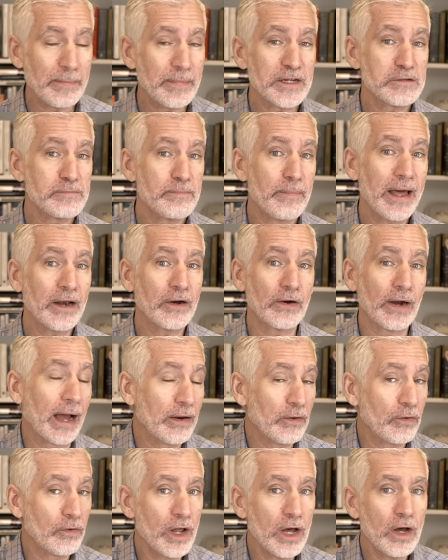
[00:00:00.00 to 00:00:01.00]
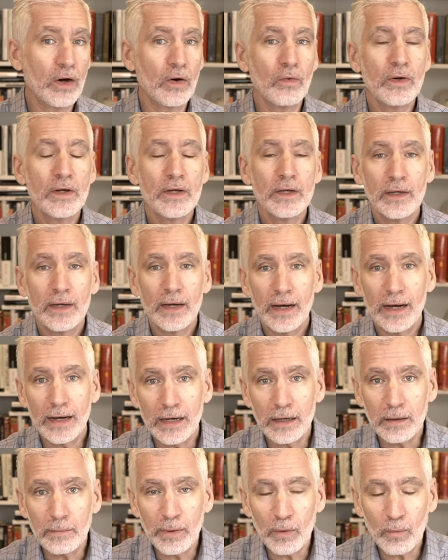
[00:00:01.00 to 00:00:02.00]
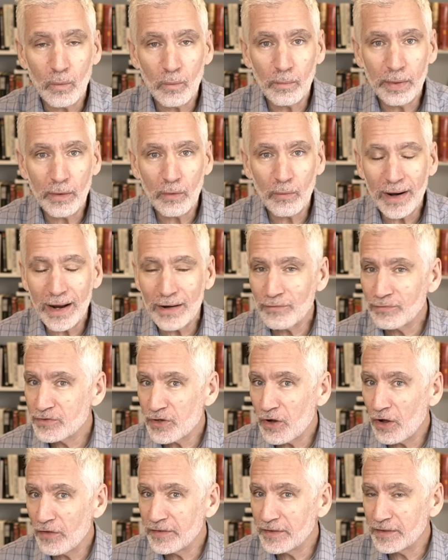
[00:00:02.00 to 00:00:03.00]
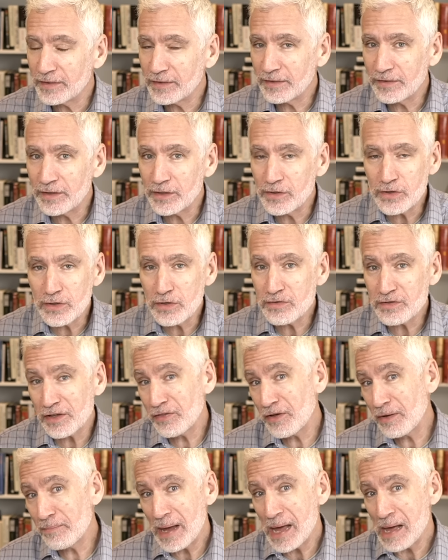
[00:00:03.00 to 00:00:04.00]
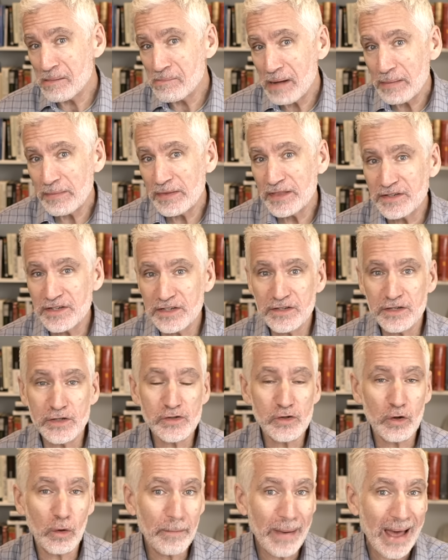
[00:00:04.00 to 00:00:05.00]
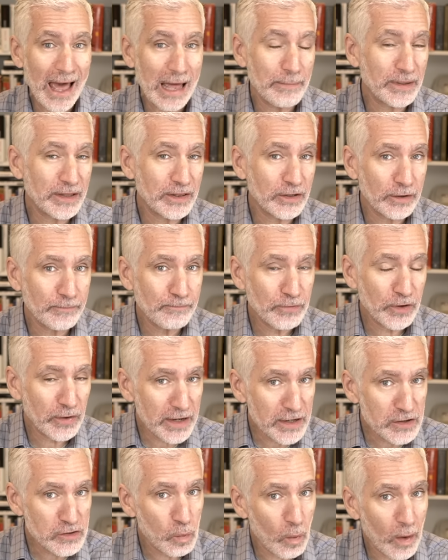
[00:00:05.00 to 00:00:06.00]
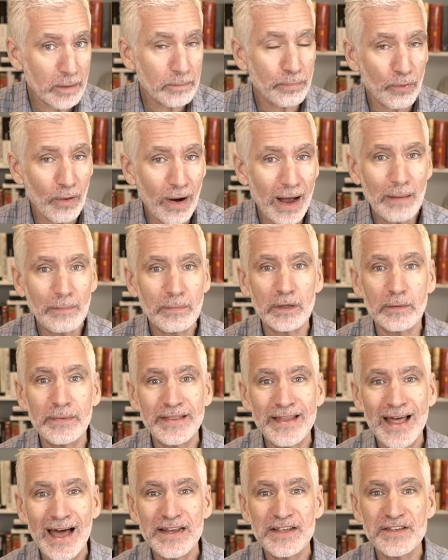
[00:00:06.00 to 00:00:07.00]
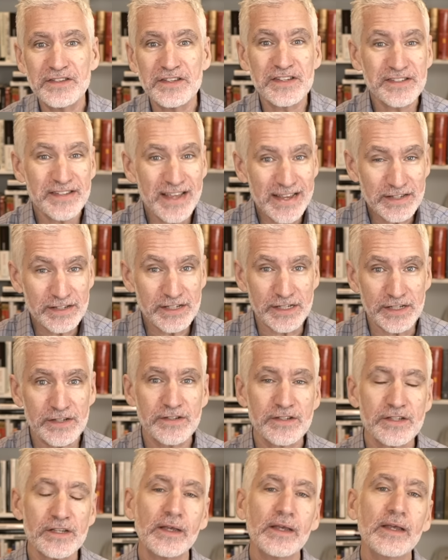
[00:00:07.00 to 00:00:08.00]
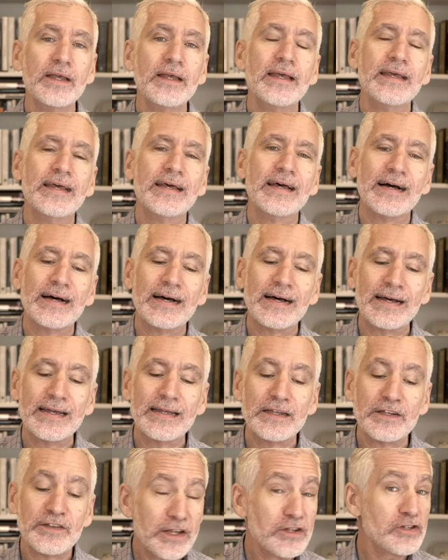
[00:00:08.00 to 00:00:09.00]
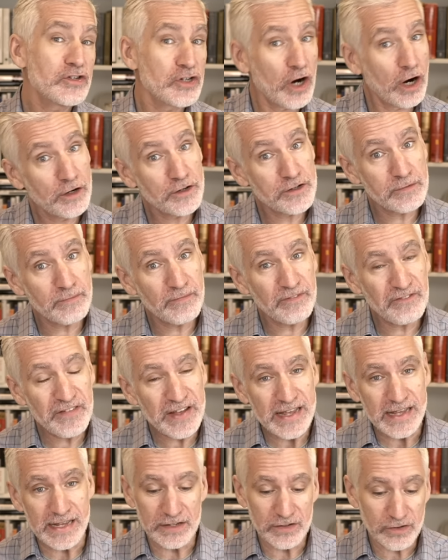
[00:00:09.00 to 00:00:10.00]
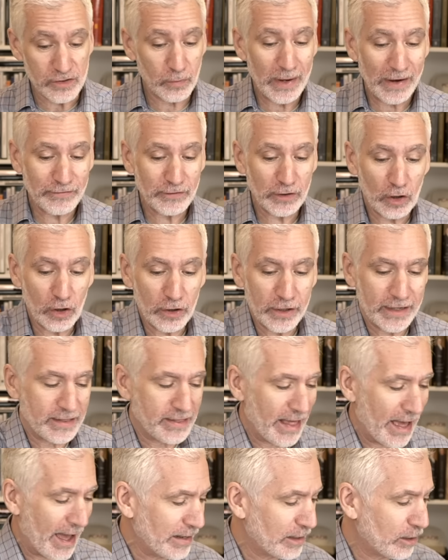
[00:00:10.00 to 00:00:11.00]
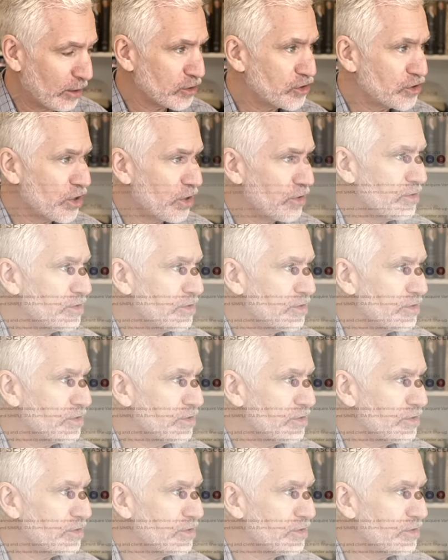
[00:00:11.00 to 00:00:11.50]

it's better, I don't know. But when I saw the news, I thought, meh, maybe this isn't so bad. But there is one problem, and that is Ascensus does charge some fees. So we have to look at that, and I'll show you